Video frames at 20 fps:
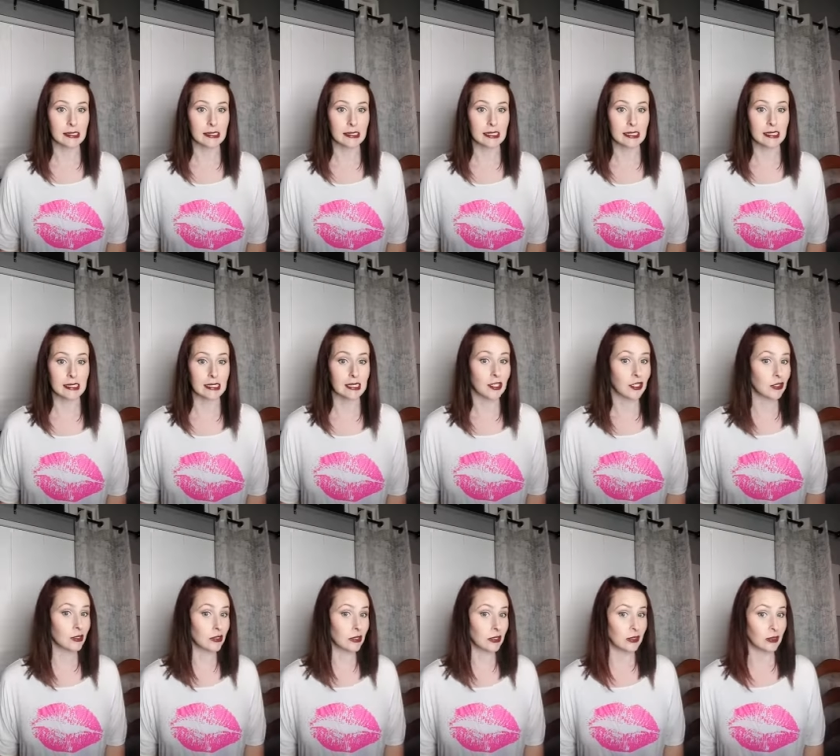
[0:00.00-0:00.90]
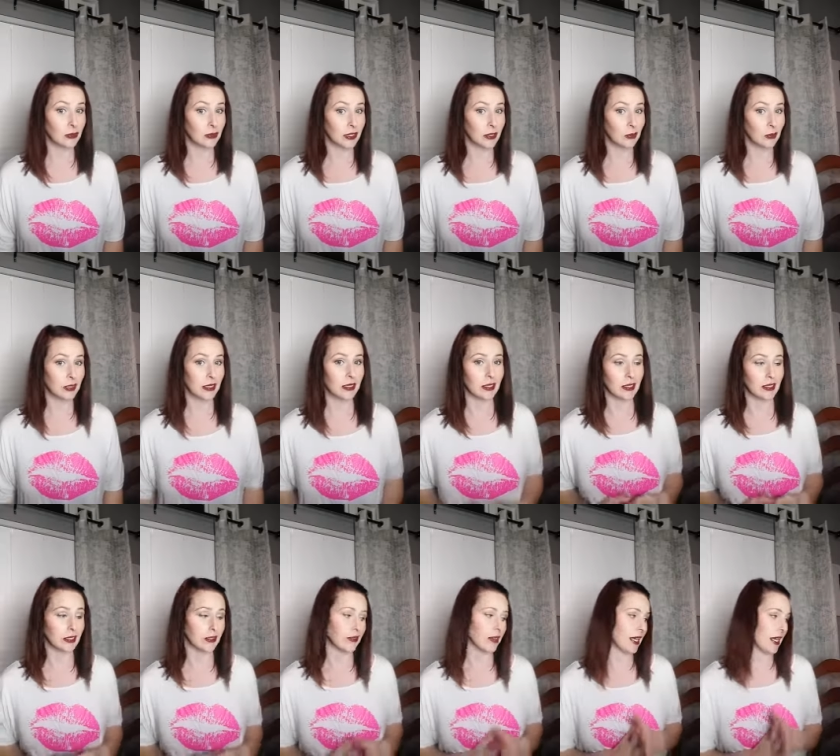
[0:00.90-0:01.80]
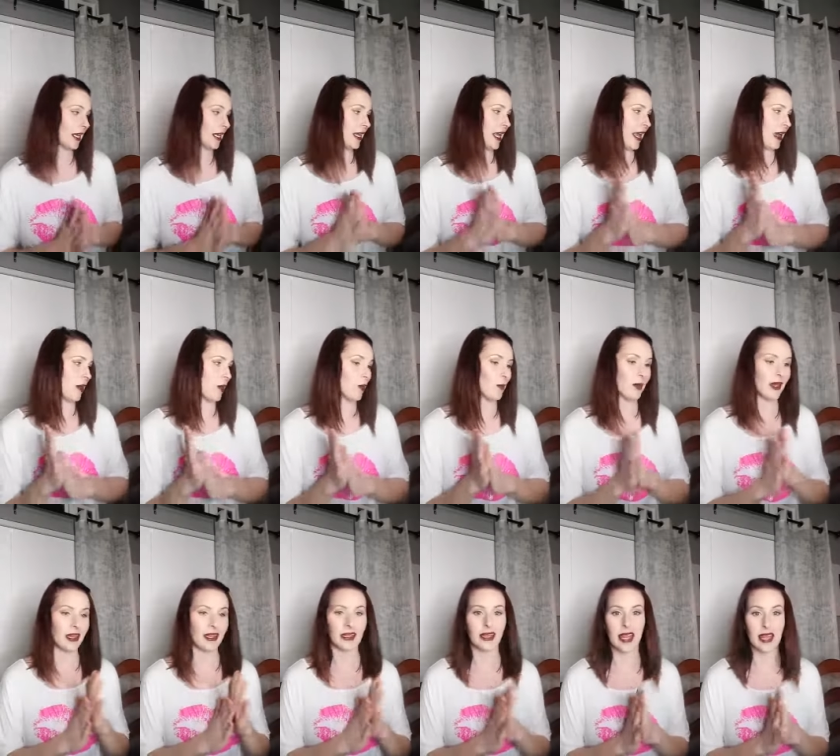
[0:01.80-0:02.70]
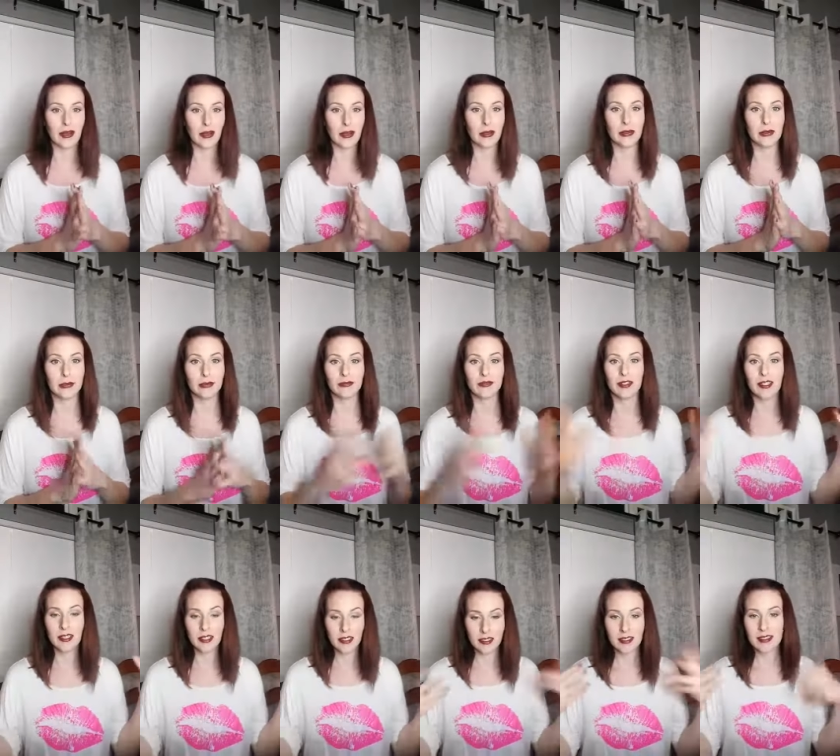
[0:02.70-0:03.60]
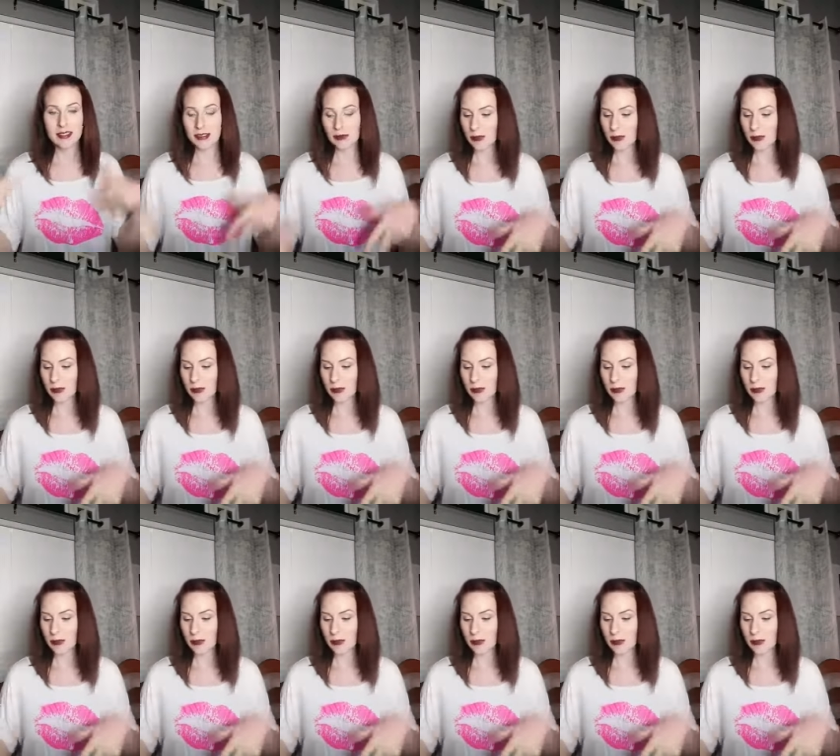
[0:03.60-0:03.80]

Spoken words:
I think you're the only one on right now, but I know some